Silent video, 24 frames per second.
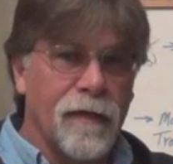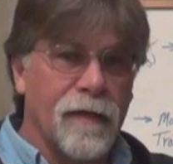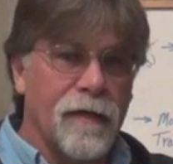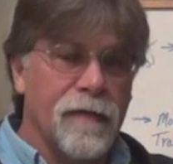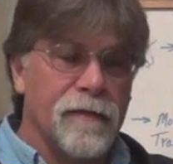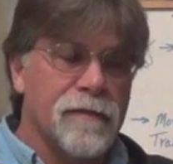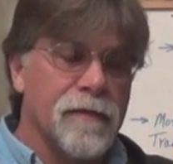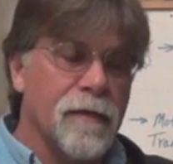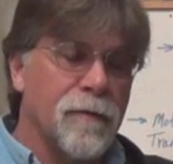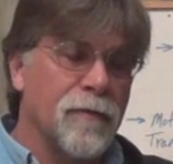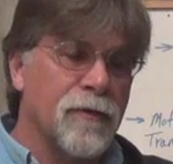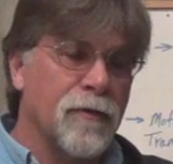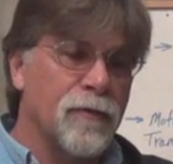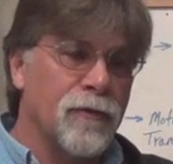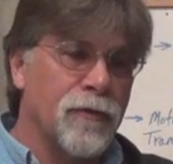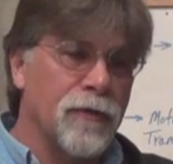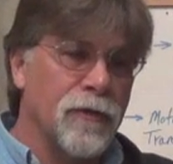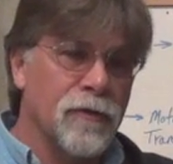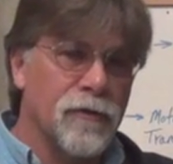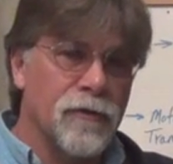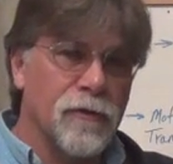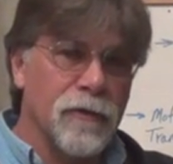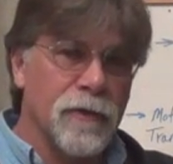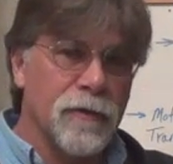and some of the
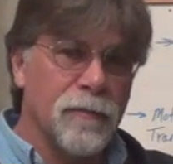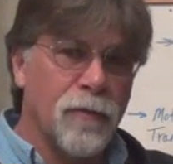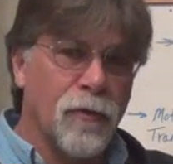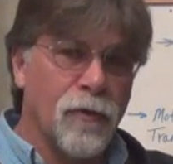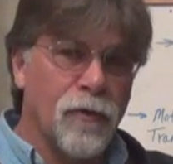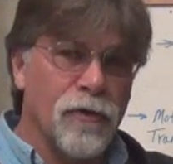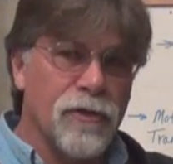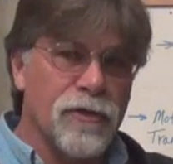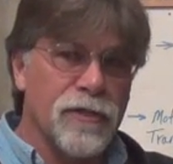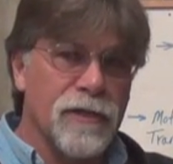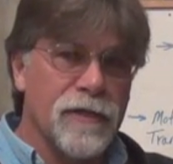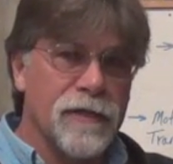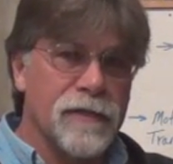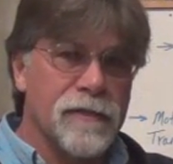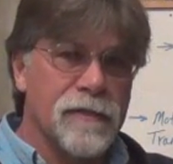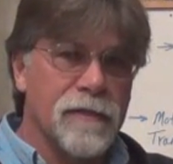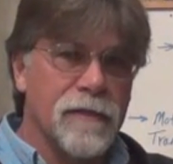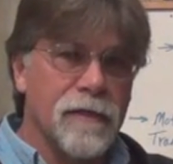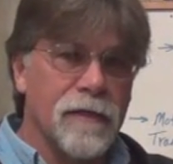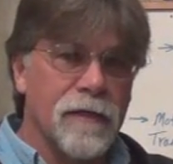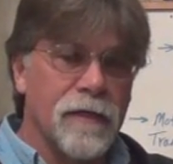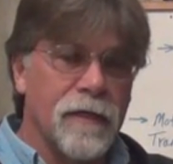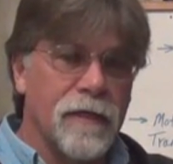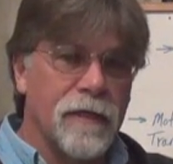real early Porsches
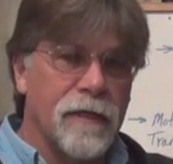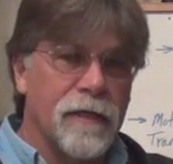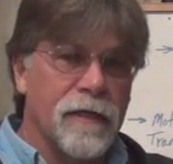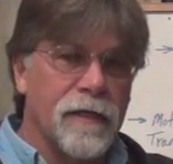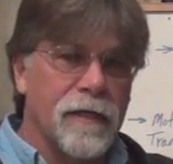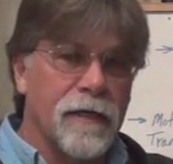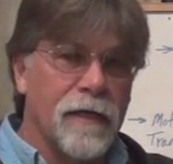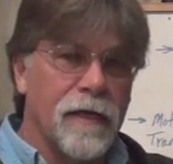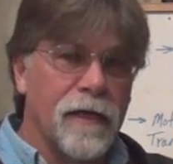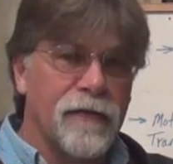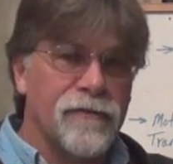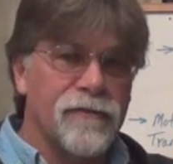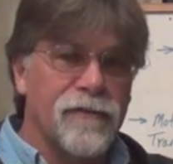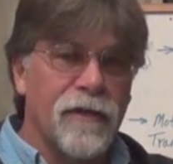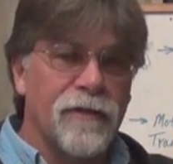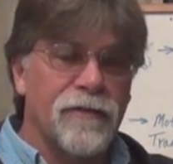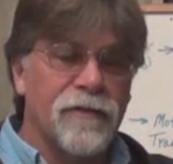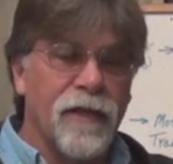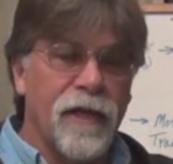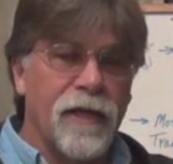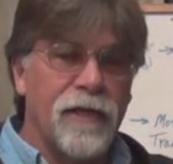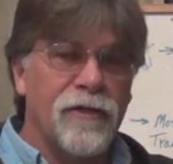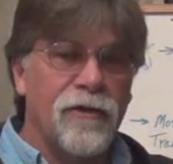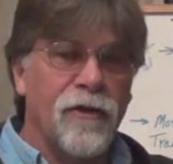is
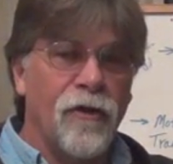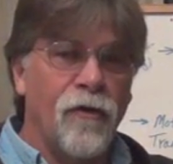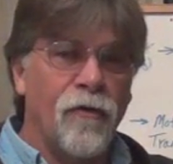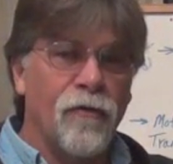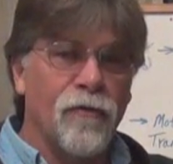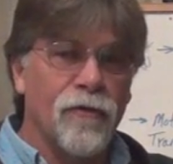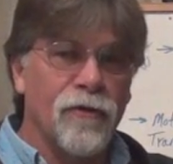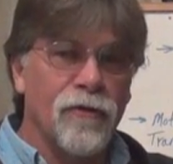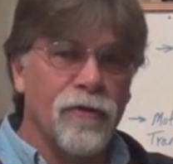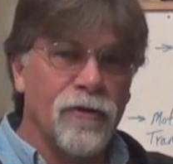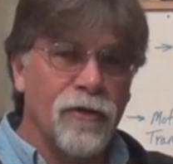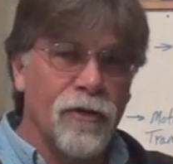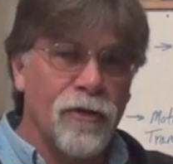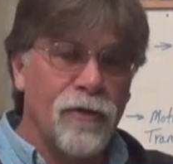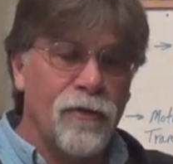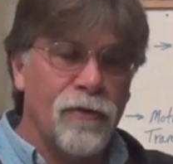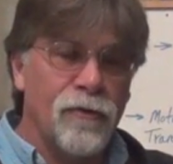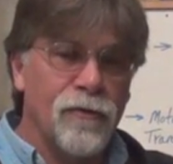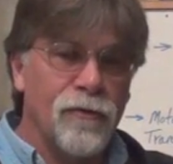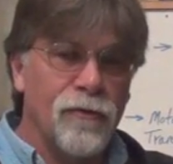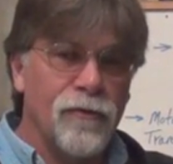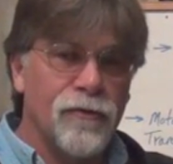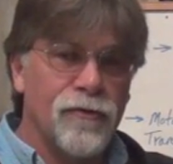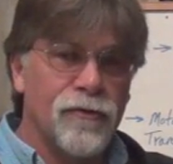that they don't
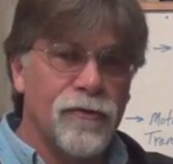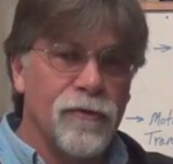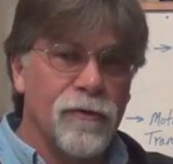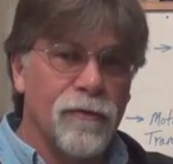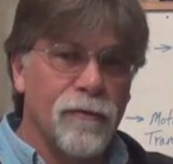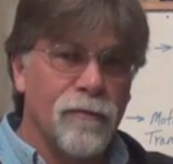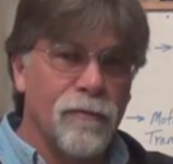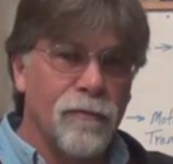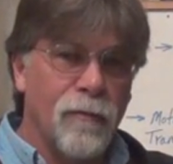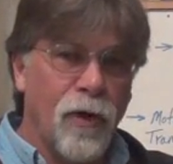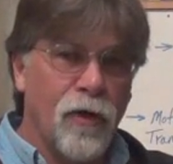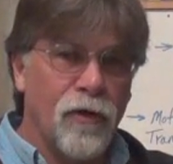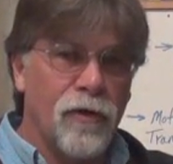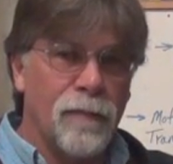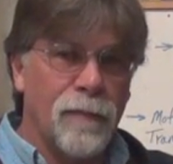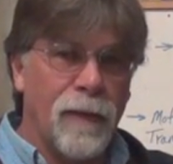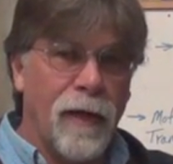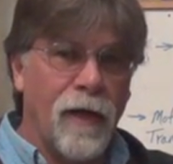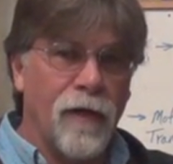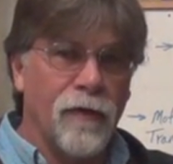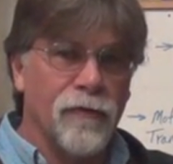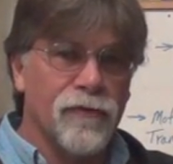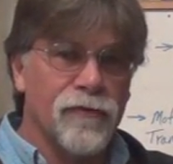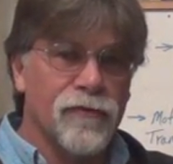use motor
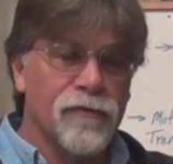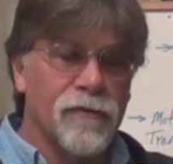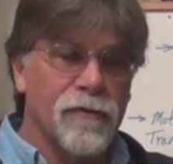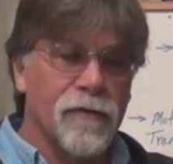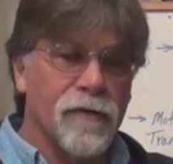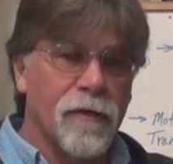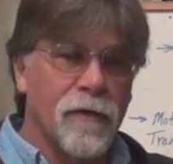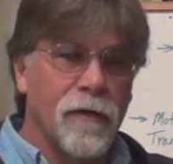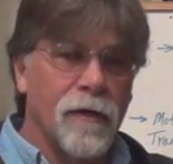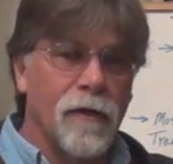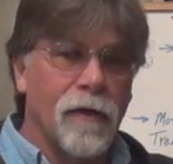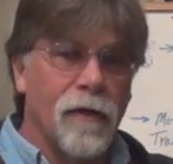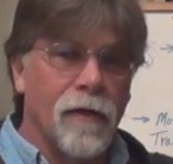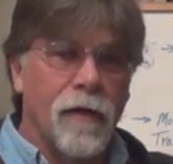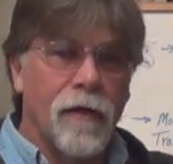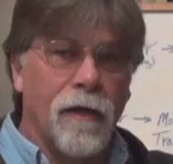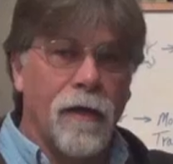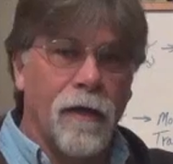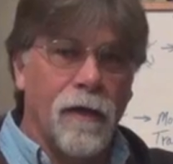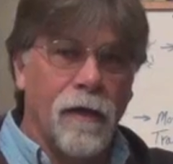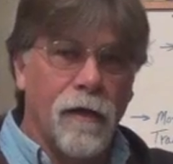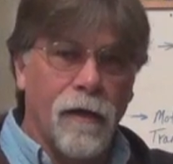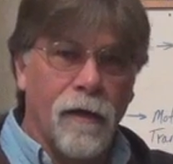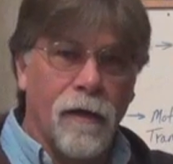mounts
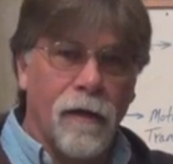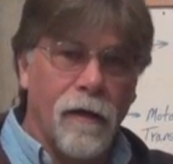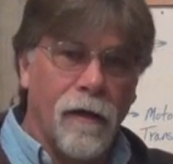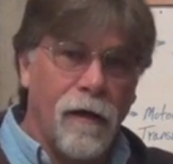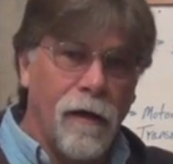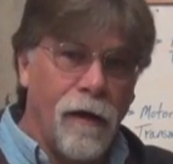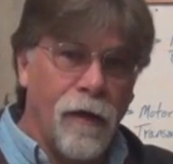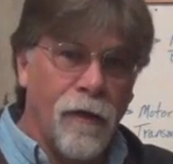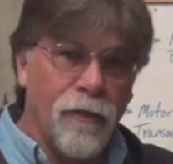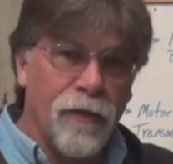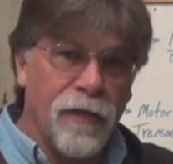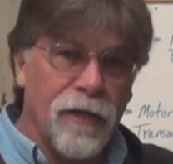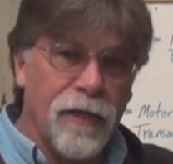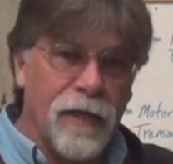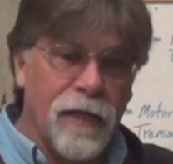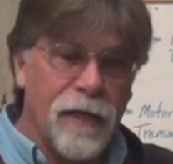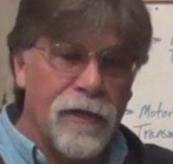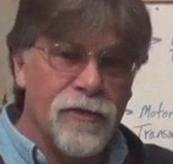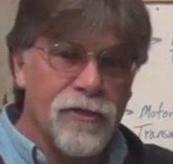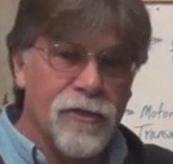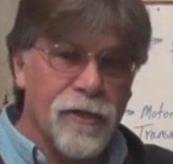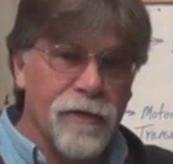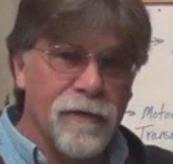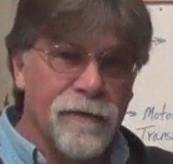on the
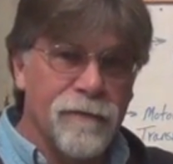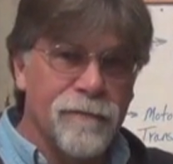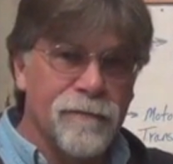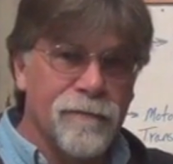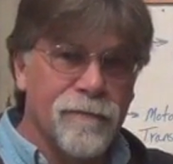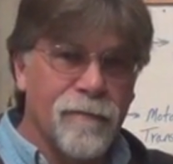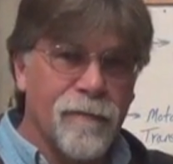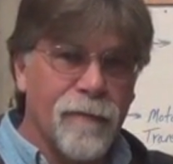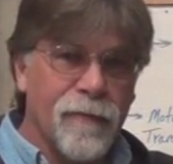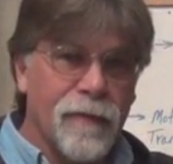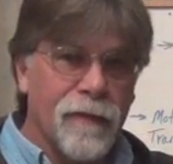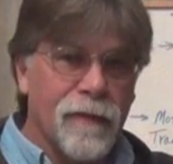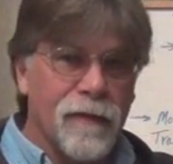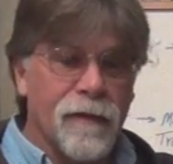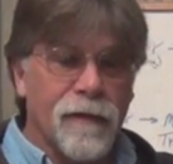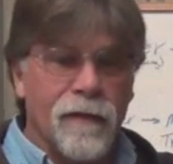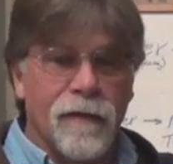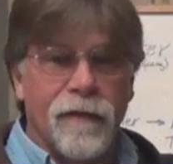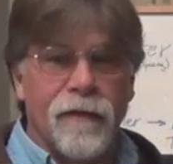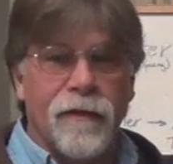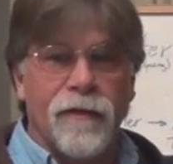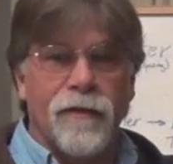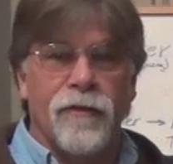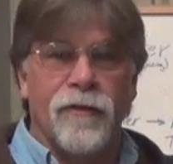engine.
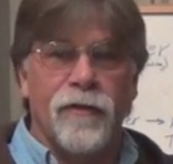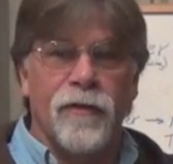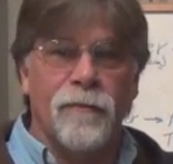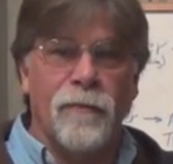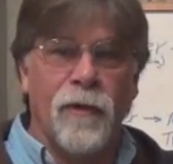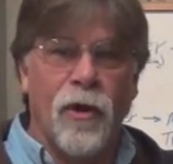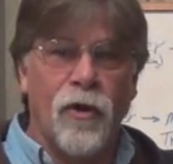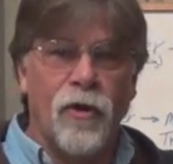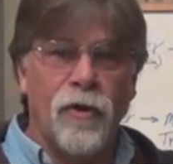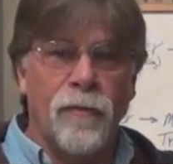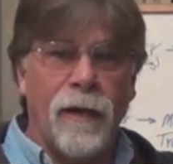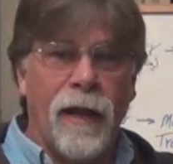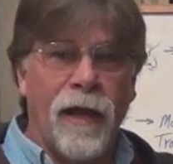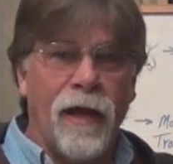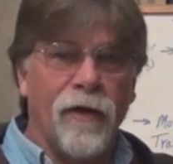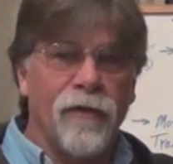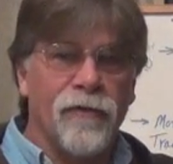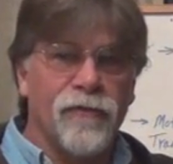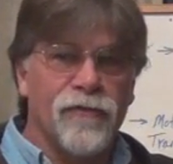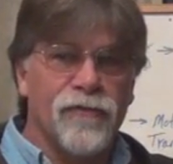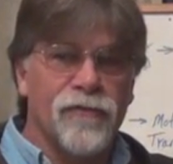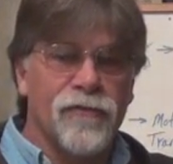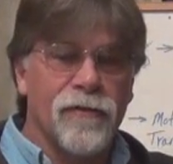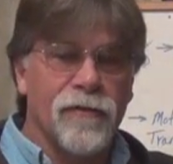The motor
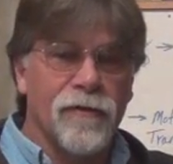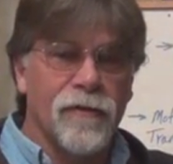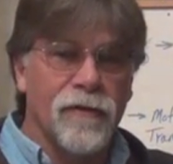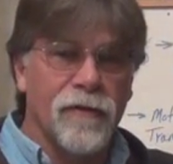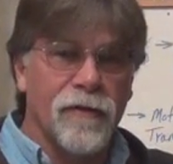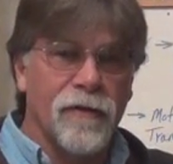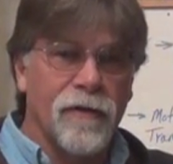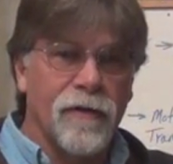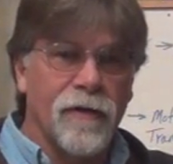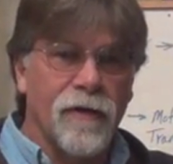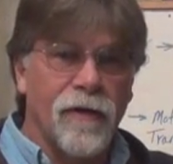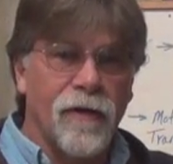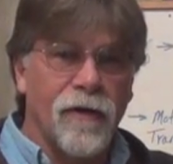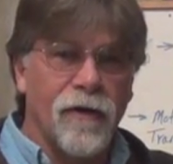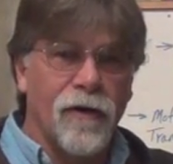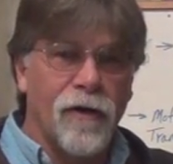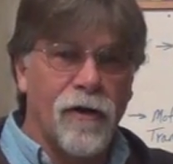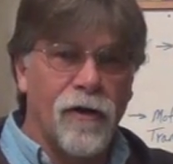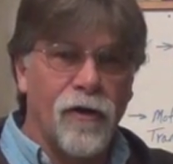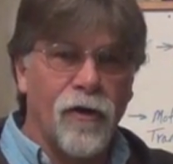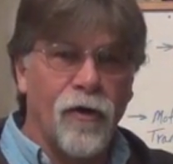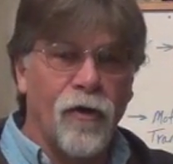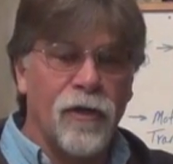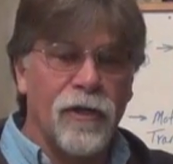mounts
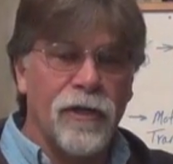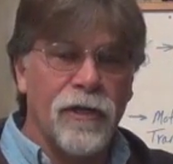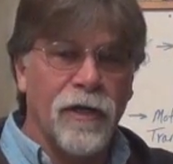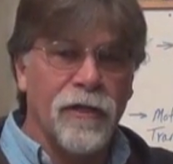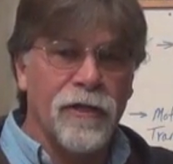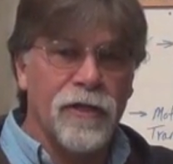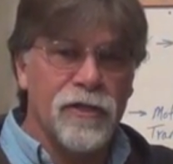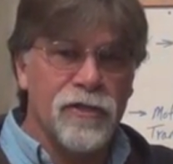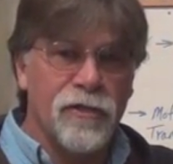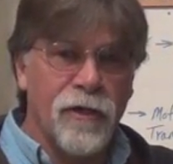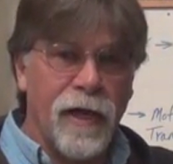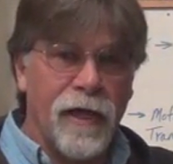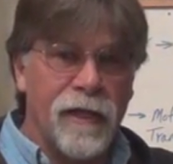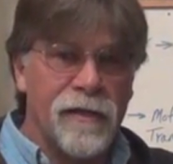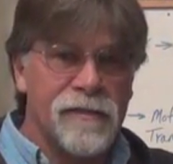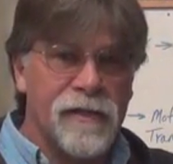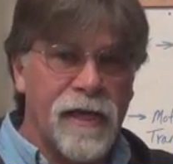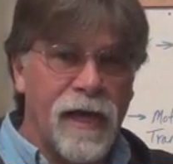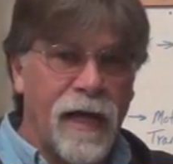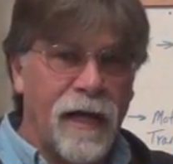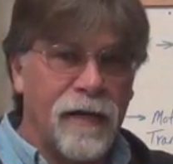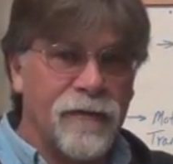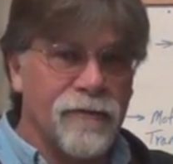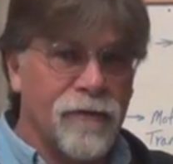are only on the
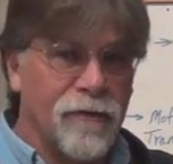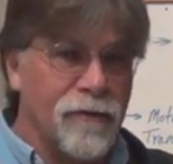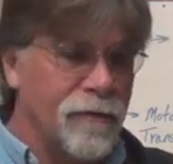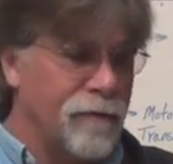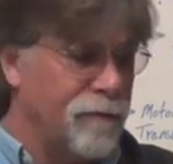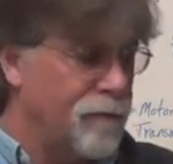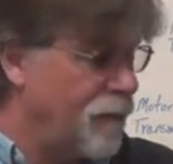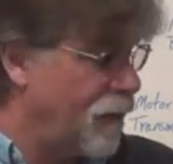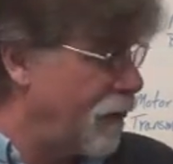transaxle,